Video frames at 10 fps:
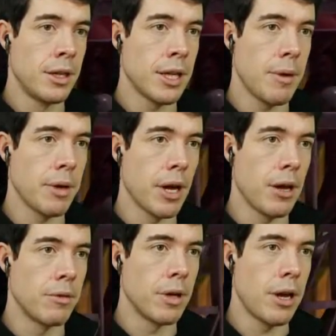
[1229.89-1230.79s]
There we
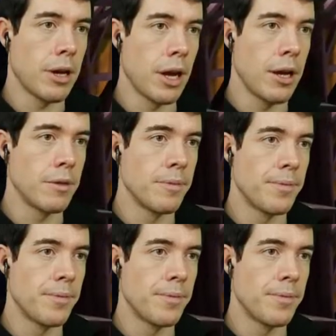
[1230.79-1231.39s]
go, okay.